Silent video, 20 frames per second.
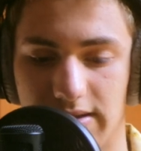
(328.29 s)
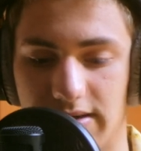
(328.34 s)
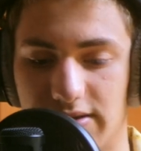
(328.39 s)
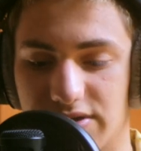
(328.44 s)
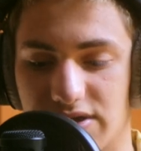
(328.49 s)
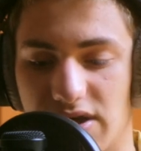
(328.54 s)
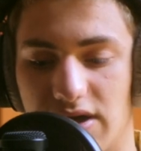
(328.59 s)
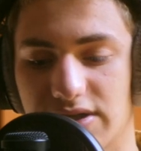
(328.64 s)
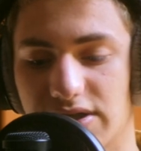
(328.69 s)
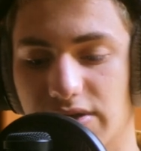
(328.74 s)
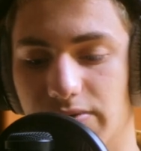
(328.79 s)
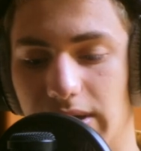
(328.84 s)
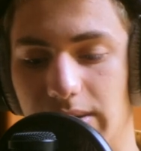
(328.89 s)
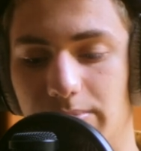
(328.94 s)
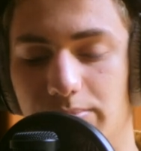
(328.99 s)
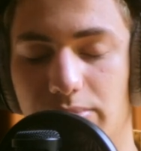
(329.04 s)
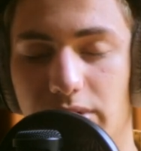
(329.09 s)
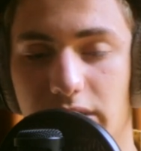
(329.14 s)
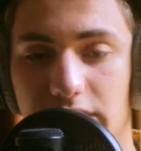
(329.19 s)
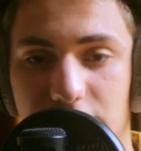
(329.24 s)
There's also a
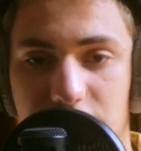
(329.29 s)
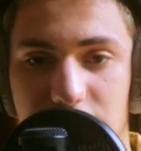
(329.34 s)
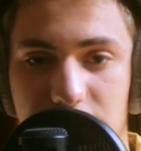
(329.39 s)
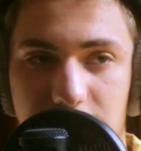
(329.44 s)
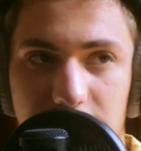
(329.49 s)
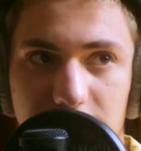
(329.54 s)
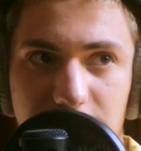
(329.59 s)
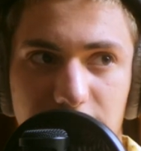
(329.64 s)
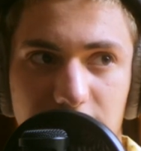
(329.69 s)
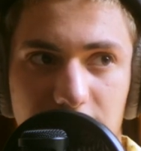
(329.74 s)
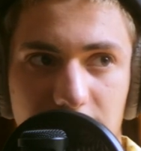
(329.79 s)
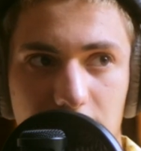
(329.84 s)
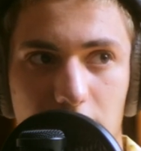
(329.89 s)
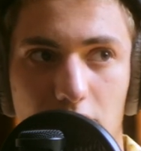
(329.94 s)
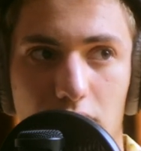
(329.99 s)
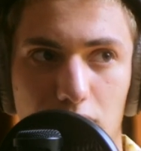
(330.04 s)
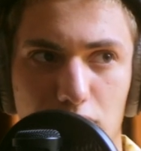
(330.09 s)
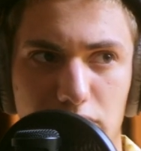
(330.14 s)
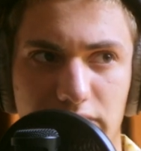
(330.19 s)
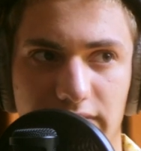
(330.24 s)
bunch of like
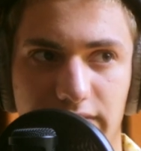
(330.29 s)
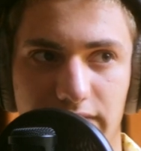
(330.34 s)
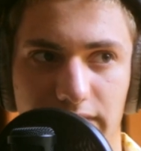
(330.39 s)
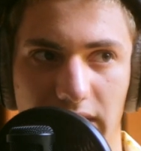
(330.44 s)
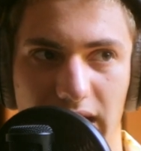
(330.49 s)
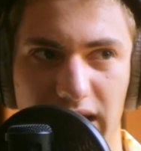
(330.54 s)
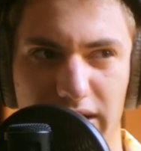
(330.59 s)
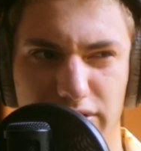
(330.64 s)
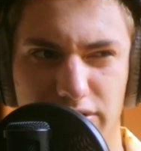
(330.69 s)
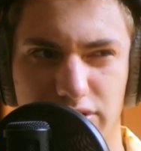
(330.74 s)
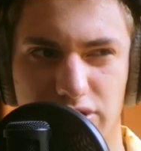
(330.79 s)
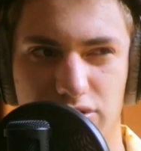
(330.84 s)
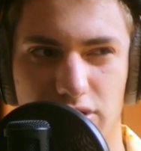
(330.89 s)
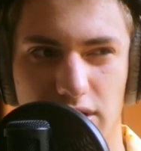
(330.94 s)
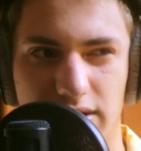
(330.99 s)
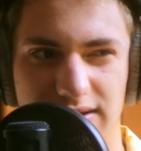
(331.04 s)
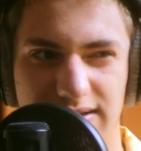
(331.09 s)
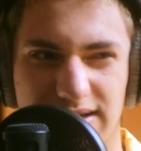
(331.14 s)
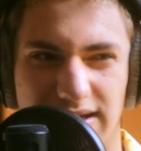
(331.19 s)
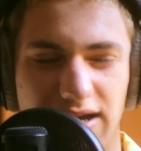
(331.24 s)
old fire
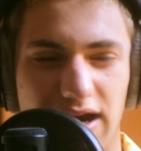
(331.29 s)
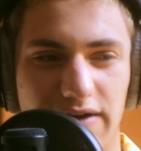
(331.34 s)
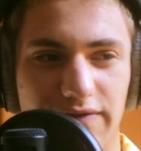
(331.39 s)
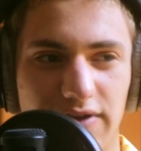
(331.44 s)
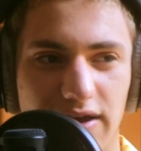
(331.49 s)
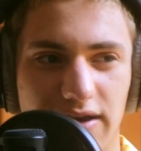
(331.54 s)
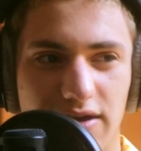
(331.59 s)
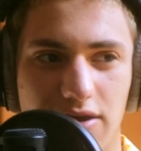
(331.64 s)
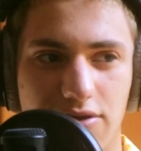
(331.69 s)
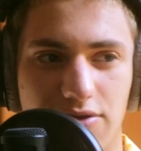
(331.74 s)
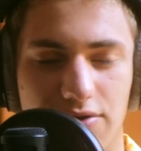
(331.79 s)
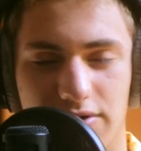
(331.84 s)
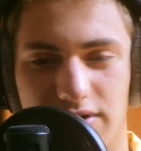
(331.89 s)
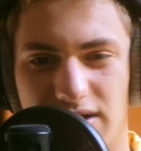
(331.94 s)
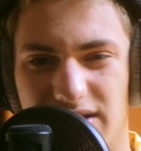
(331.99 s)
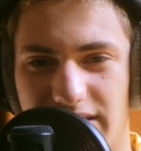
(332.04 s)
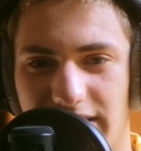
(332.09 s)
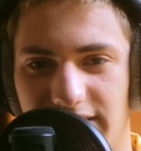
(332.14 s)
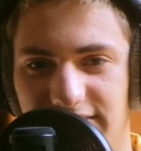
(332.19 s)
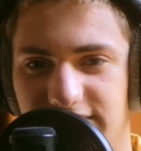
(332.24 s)
trucks that have like
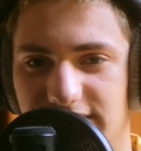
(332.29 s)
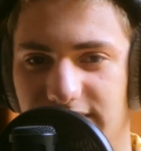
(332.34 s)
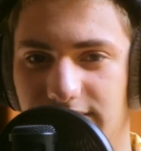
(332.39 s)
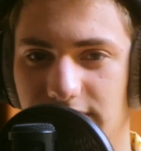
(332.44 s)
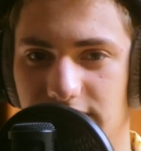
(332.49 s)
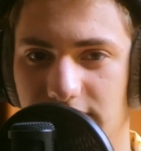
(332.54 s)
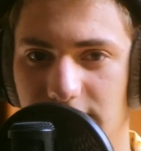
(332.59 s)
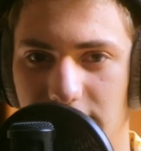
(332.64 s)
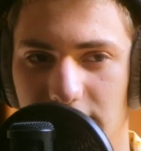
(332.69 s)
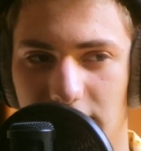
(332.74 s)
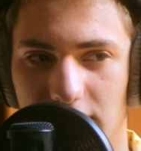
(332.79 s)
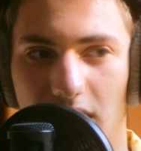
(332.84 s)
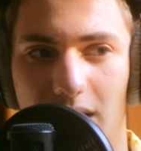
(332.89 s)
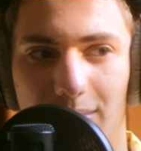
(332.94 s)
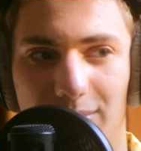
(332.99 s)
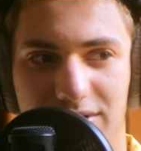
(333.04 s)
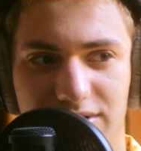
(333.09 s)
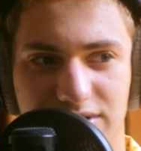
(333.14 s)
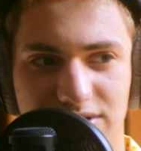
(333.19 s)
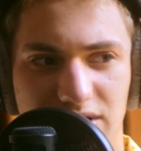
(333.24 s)
30,000
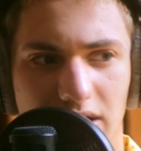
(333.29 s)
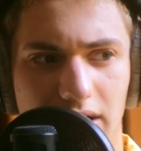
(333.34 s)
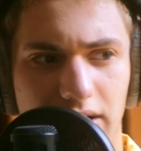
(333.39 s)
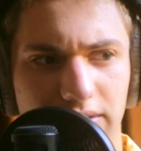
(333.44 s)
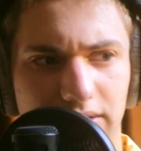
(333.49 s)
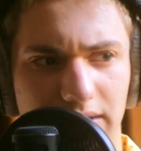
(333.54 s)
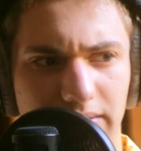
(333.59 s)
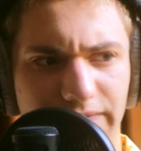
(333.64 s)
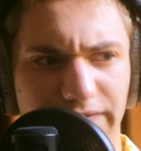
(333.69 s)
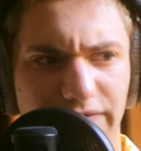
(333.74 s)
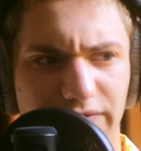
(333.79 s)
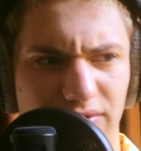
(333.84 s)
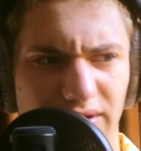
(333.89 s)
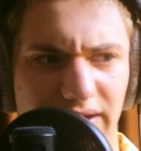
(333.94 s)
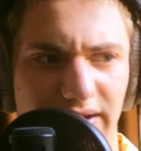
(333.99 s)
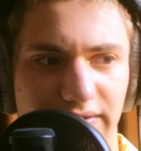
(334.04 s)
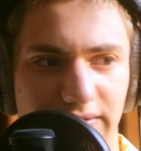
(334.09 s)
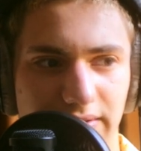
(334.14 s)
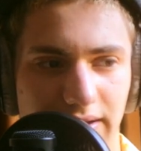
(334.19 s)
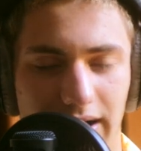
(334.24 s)
kilometers on them for
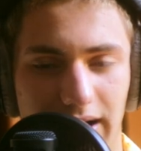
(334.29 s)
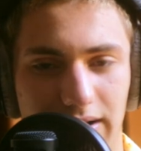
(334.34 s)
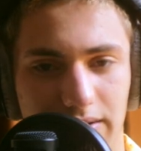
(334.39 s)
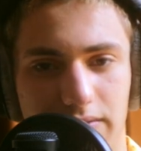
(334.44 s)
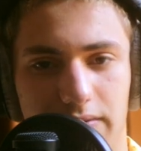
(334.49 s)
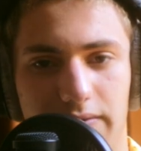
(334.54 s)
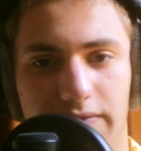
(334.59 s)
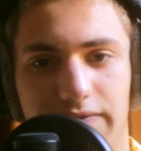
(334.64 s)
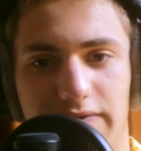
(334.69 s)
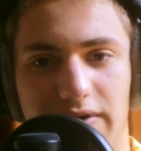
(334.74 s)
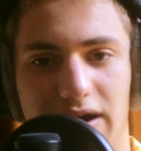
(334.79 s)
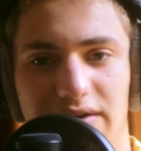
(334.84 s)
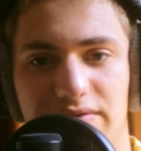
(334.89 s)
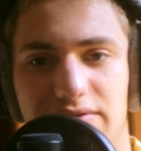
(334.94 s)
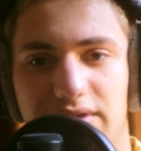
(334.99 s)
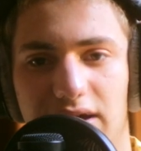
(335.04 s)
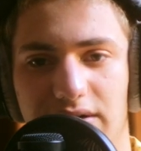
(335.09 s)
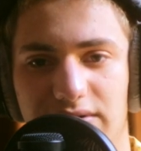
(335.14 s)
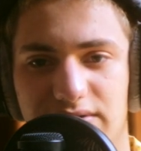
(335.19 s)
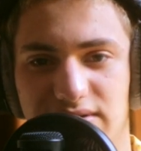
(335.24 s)
like, I don't know,
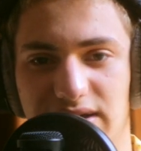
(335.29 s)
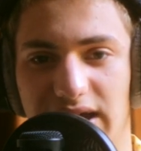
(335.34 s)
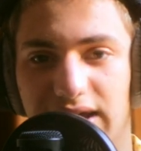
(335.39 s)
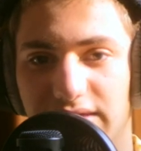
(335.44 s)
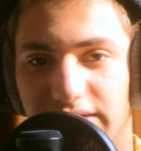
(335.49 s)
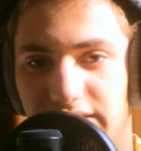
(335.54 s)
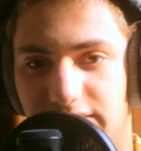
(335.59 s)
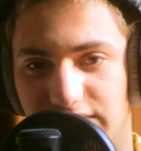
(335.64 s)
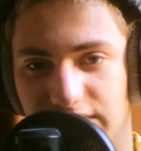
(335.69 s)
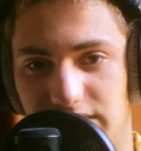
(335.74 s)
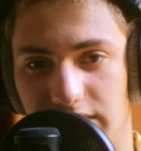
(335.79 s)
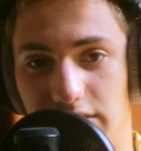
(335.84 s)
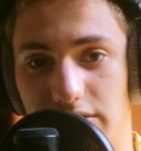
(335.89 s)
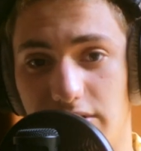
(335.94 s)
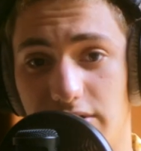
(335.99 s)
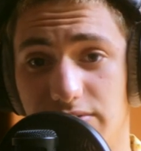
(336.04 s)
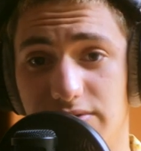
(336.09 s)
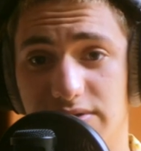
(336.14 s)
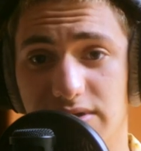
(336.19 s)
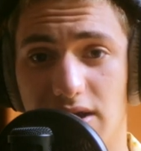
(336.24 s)
5,000, 8,000
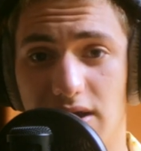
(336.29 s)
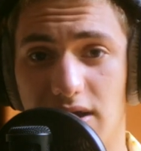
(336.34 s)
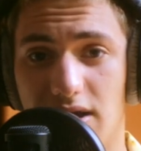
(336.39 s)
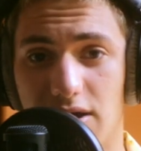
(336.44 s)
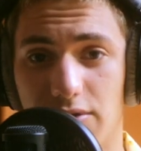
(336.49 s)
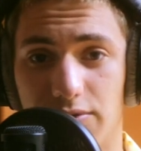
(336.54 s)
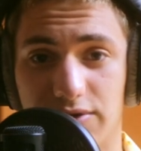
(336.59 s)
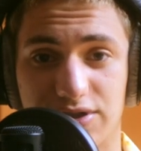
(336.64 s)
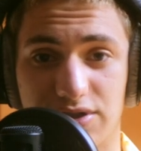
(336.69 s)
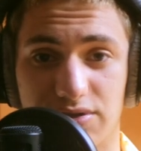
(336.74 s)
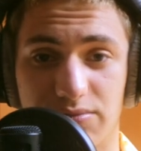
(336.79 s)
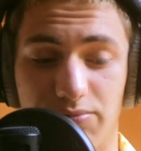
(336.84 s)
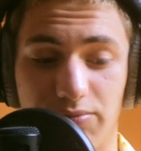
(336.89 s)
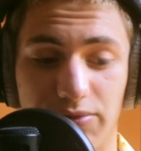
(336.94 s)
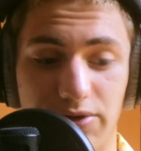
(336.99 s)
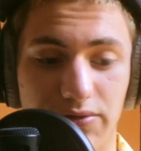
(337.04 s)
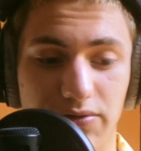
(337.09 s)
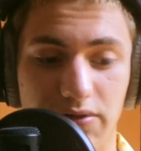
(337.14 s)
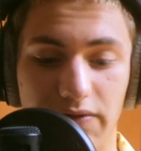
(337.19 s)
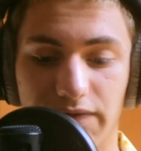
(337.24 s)
euros, which are
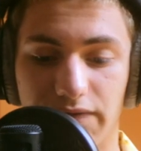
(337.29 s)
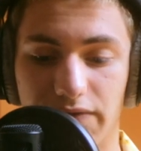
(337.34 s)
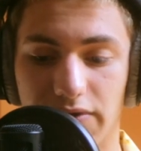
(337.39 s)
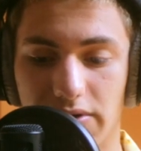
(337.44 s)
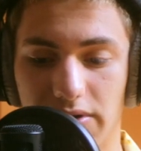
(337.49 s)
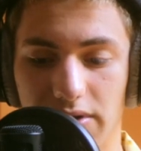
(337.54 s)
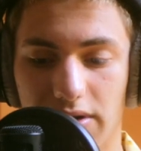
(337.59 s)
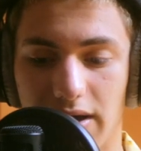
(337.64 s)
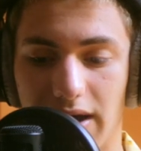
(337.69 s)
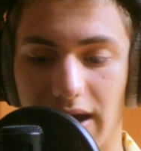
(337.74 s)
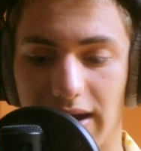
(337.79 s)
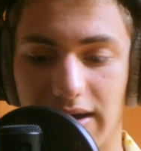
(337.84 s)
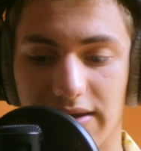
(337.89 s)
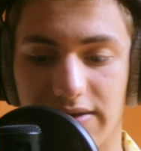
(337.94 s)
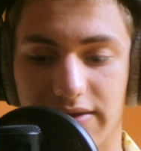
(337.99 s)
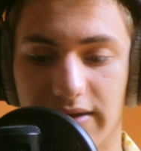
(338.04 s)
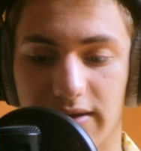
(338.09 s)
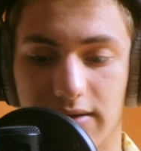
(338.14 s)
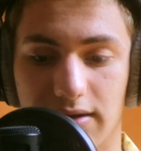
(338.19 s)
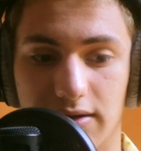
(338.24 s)
beautiful and I
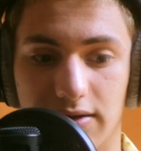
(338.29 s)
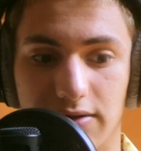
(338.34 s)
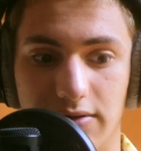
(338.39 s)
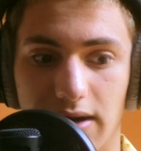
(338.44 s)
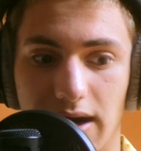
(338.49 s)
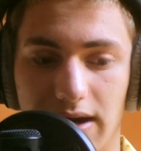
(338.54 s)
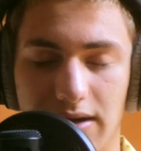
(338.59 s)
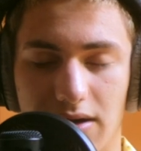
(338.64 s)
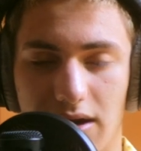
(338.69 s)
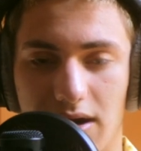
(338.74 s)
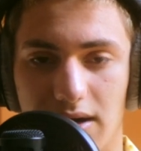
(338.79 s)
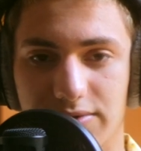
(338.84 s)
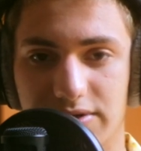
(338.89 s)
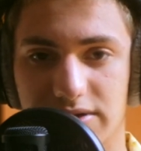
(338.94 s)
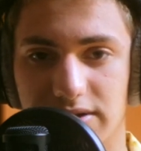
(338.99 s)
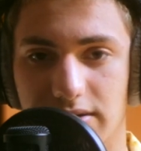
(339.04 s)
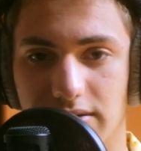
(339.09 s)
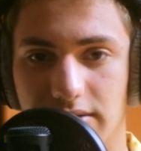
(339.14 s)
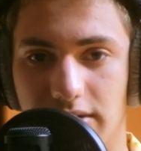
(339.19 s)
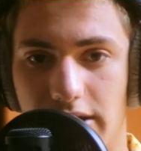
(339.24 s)
think a great
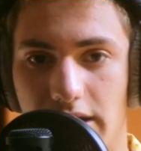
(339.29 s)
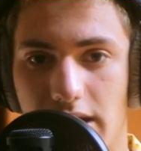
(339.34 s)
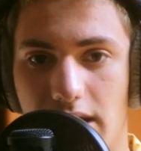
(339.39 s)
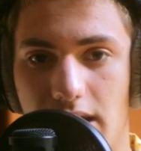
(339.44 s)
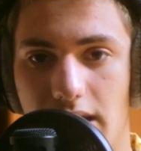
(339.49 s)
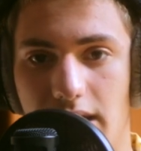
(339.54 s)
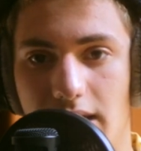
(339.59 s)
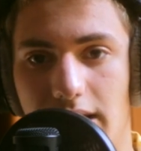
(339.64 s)
option.